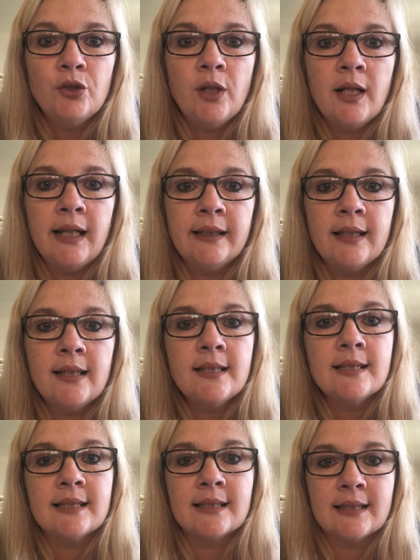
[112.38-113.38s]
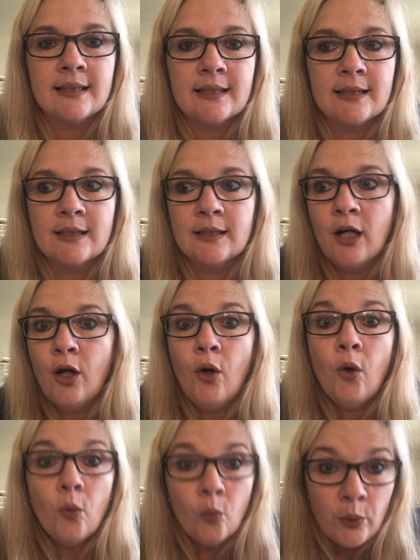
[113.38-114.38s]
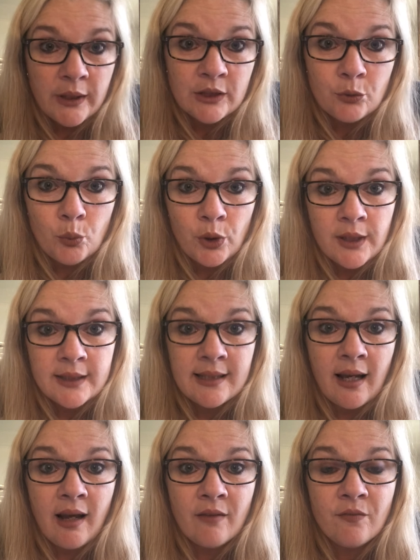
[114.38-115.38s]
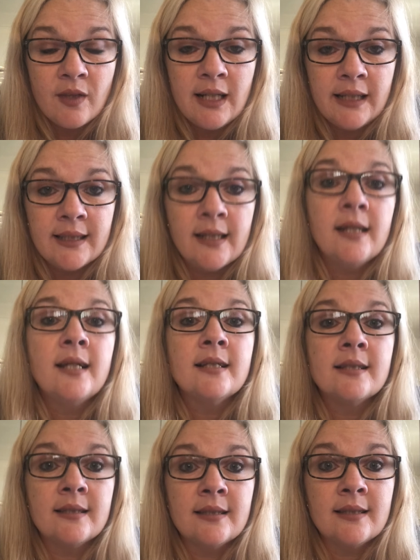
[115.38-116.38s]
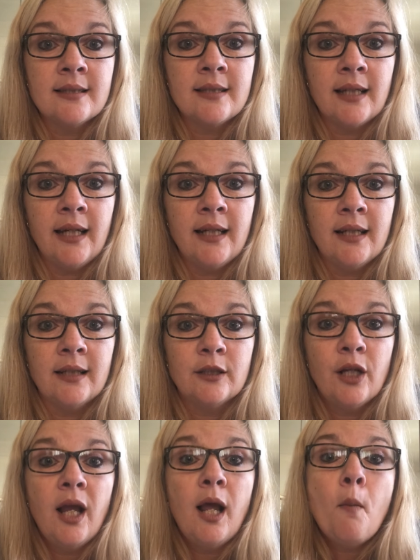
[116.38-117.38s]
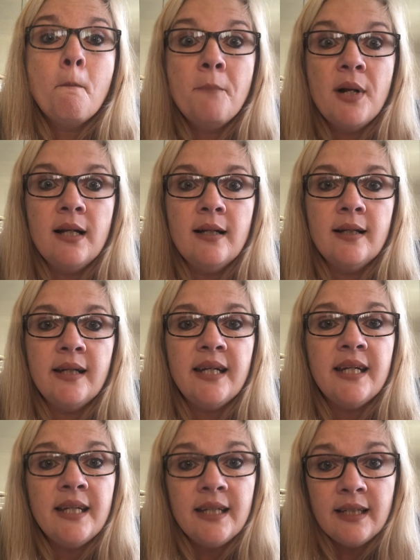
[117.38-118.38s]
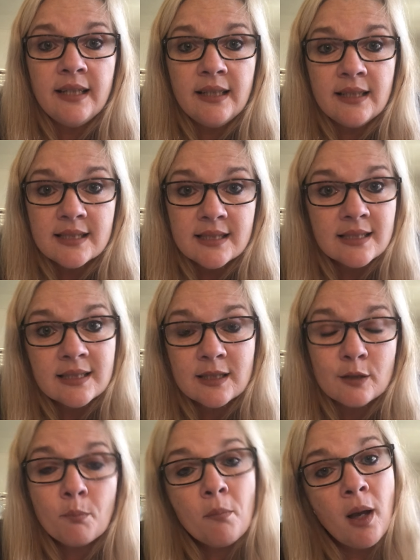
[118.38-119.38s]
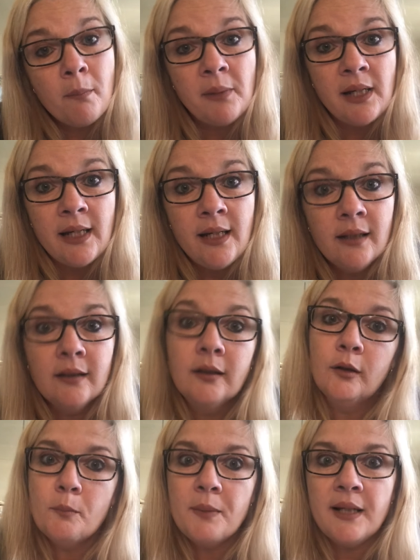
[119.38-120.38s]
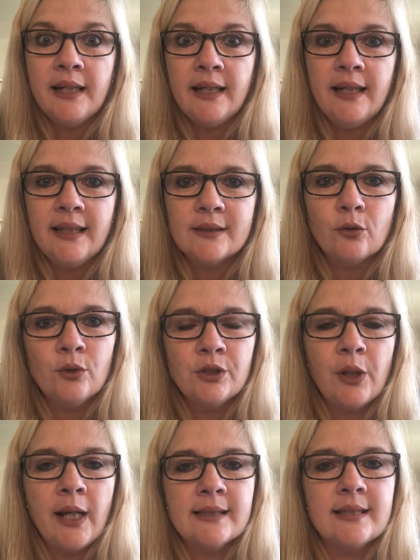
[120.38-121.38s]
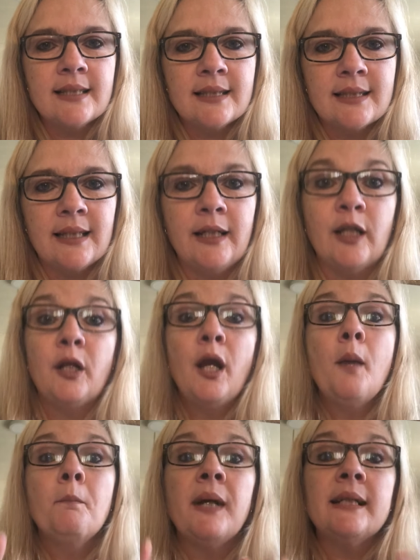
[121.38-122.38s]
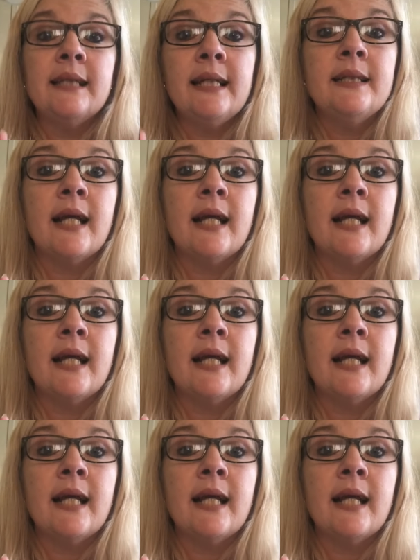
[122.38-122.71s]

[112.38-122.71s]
to the letter S. Which words have the letter S in it? Please, Mommy, please also has a S in it, but it